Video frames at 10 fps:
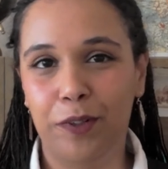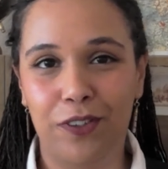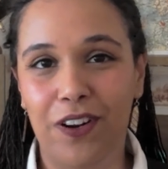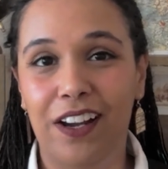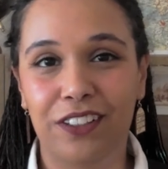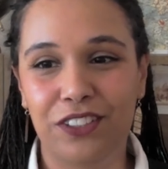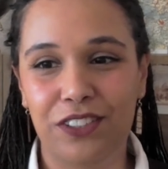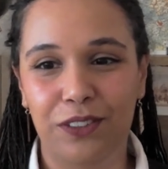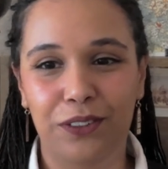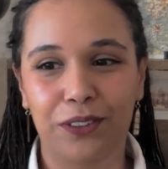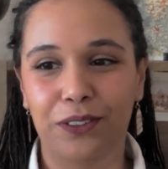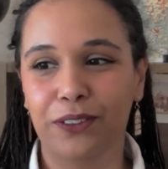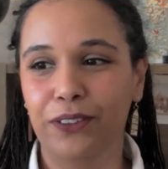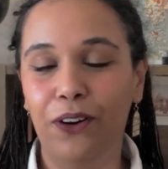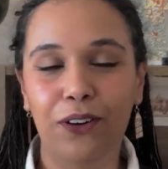crashed
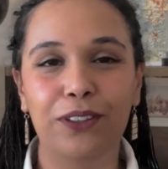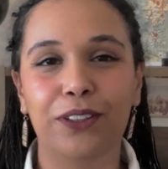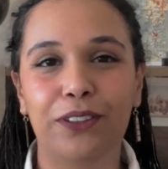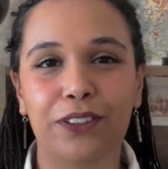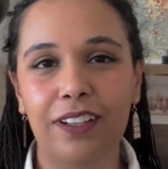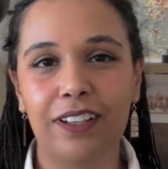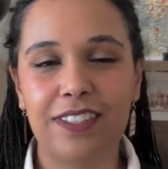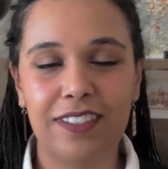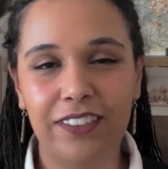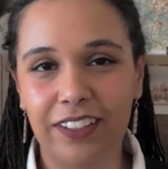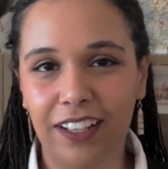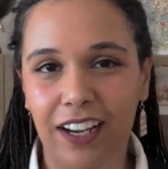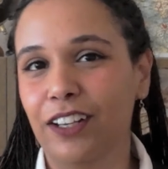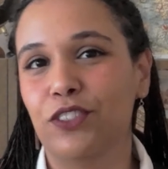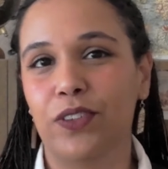or all your external
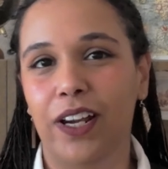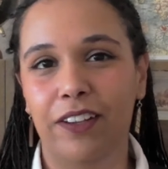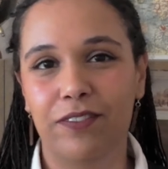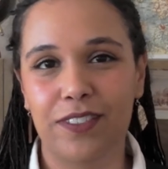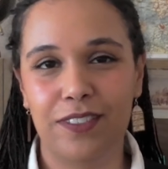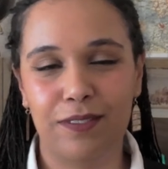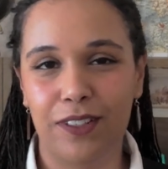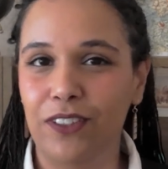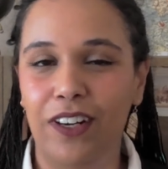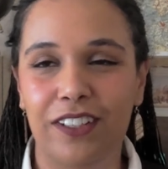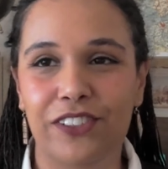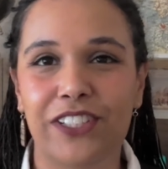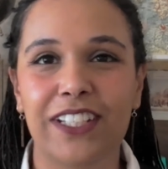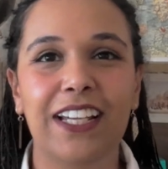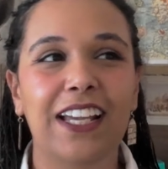hard drives
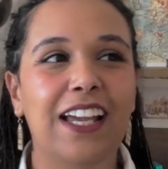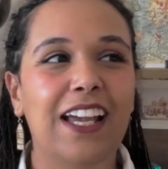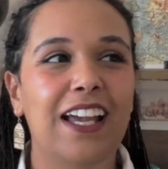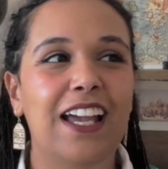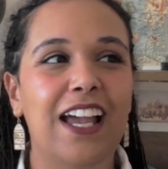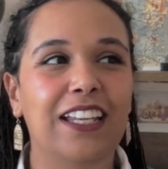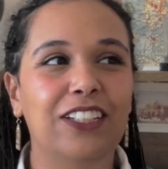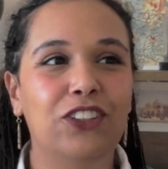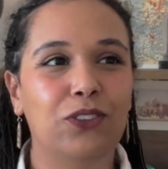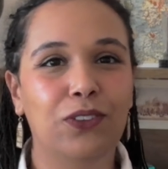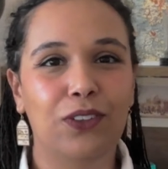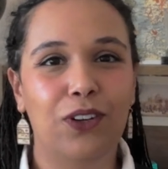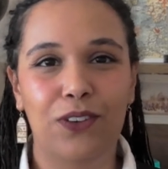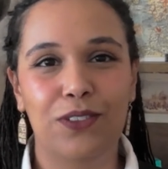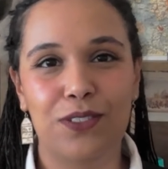crashed and you
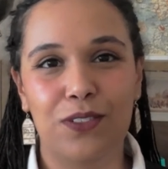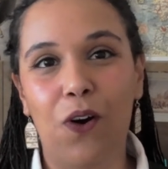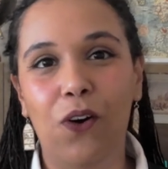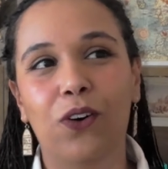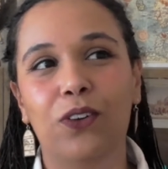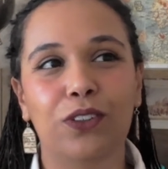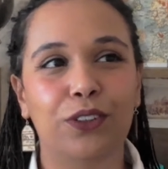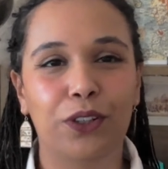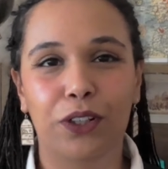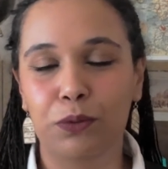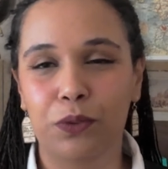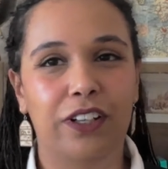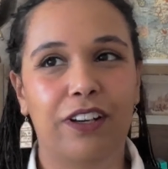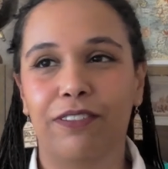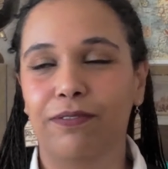lost all your
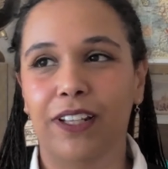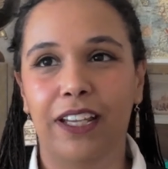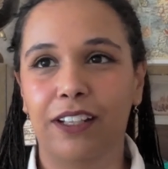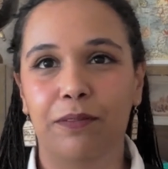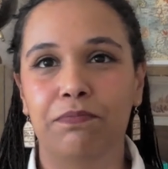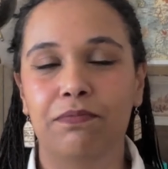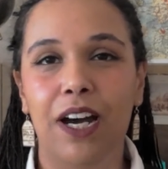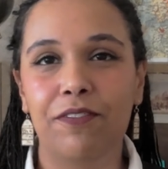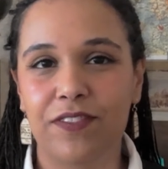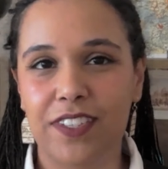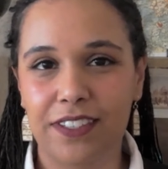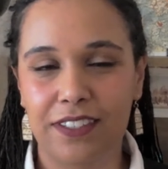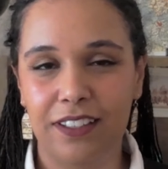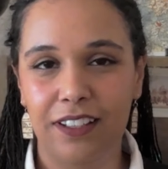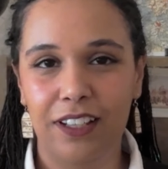work, like a
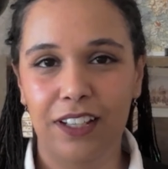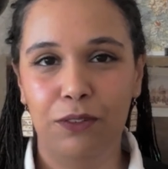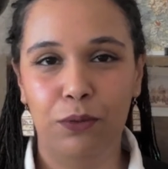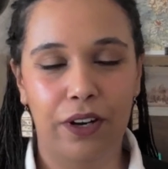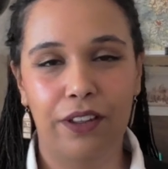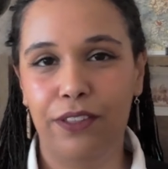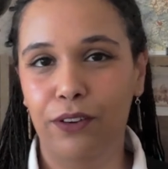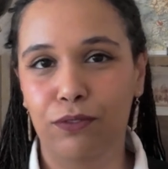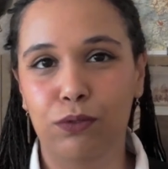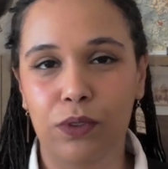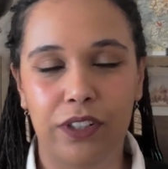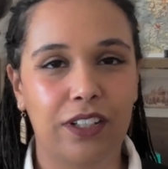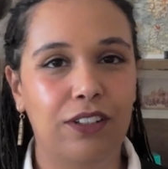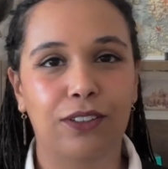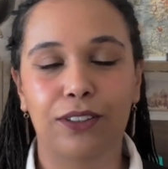month's worth of
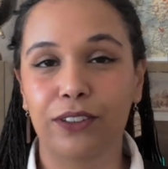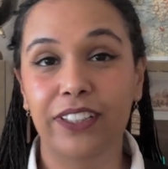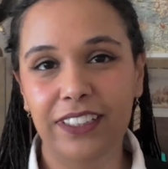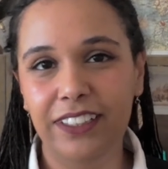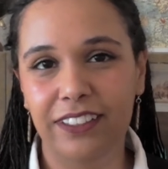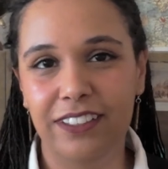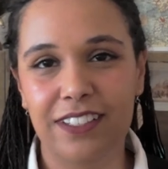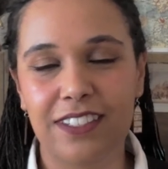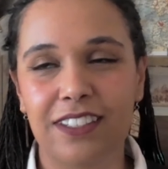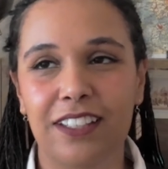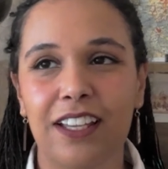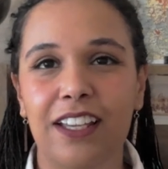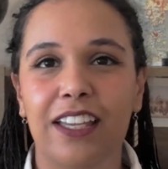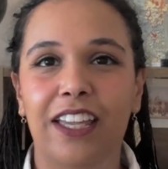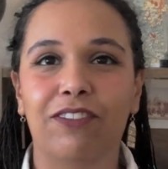work or years,
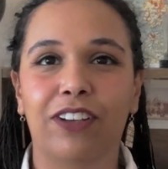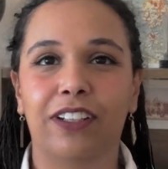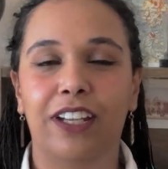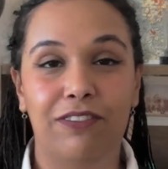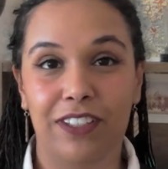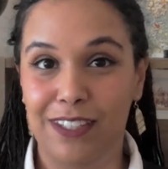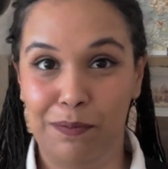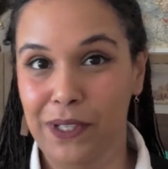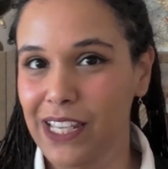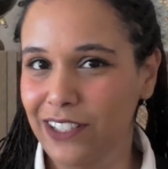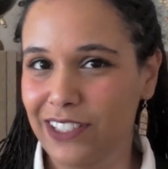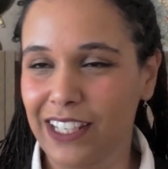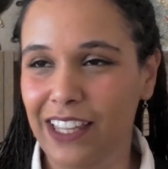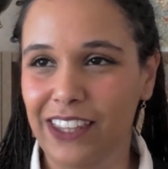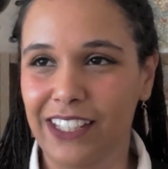even if it's a
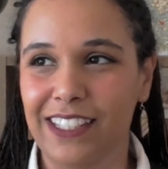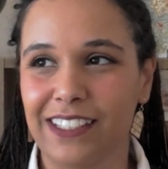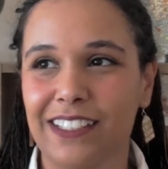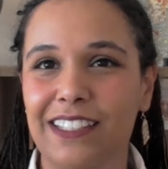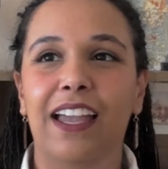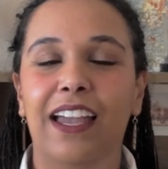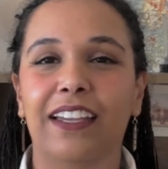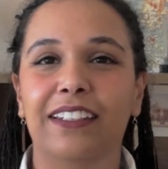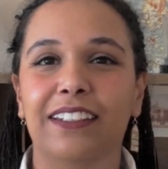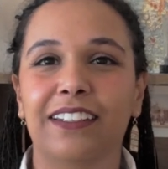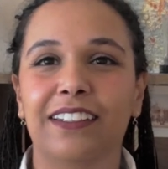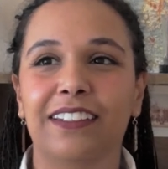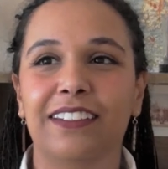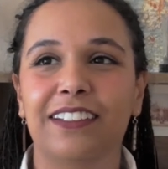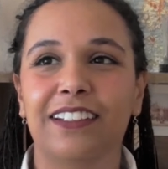PhD thesis. And
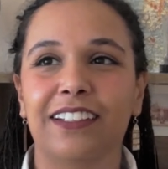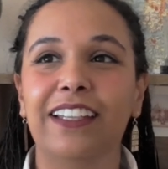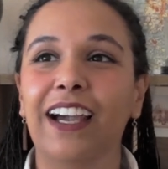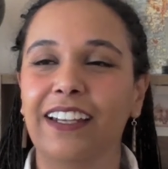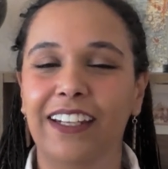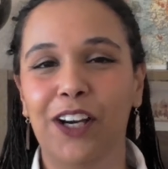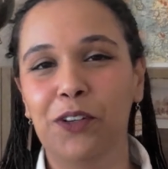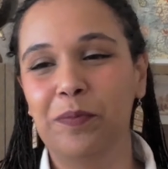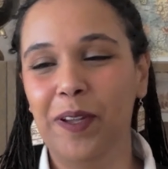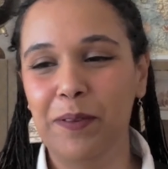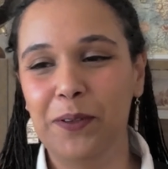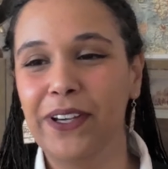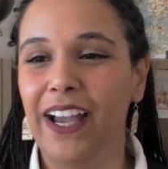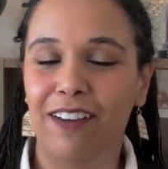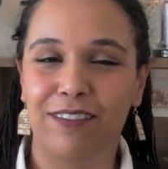yeah, now maybe we
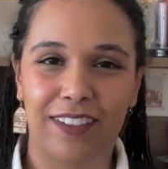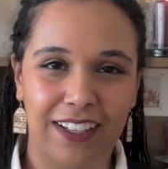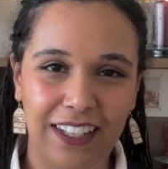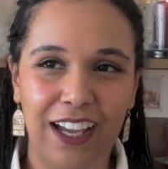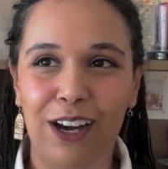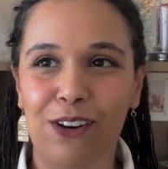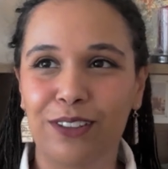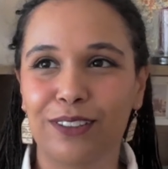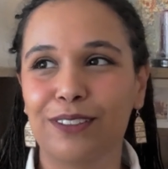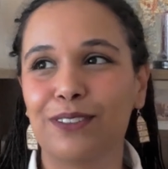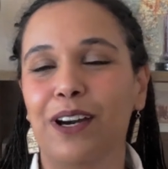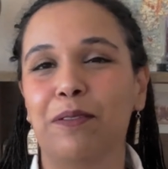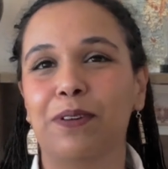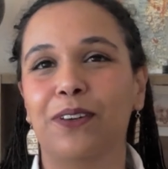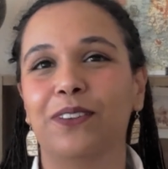have a cloud to
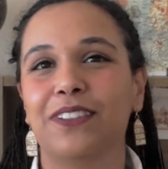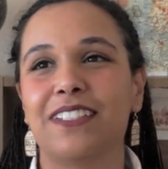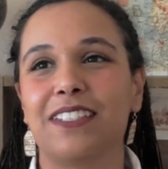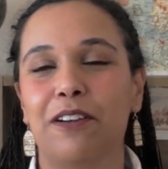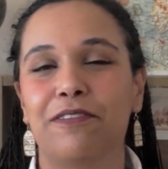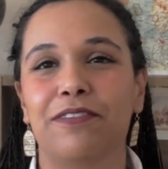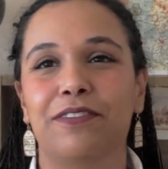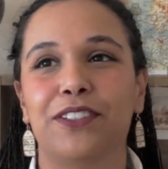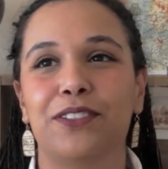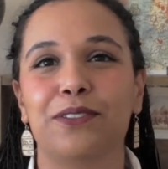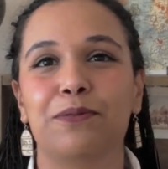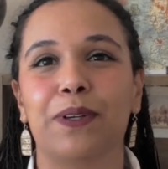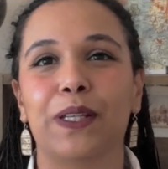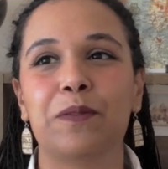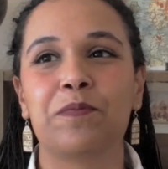upload stuff to,
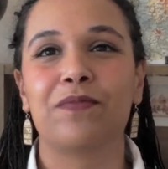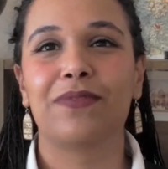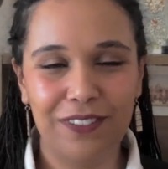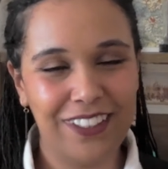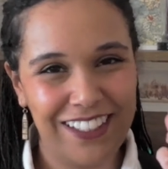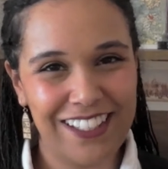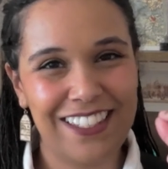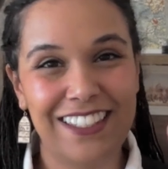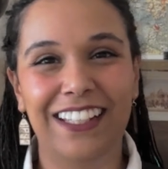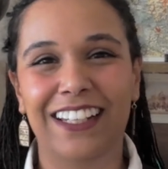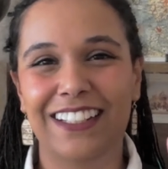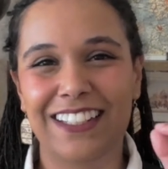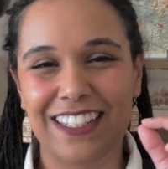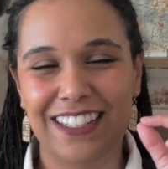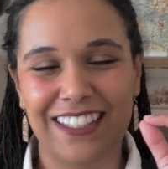but there is still a
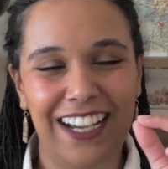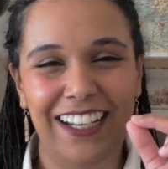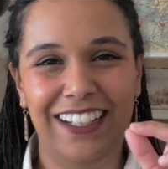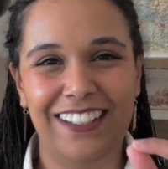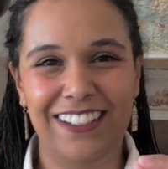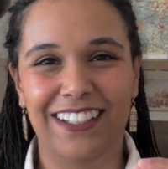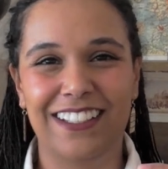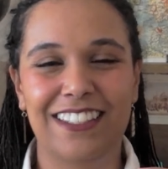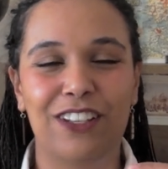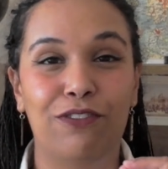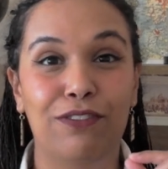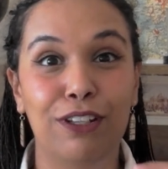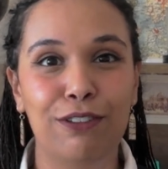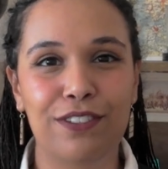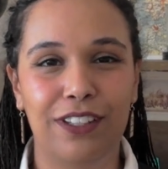tiny chance of
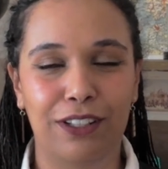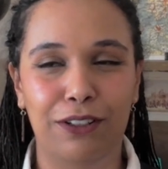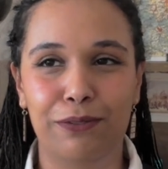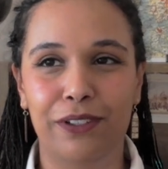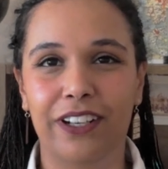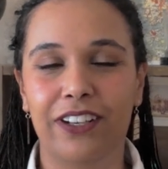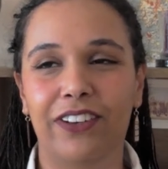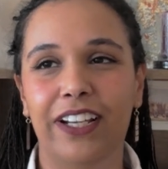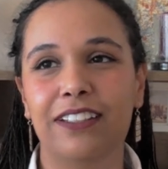losing your work, right?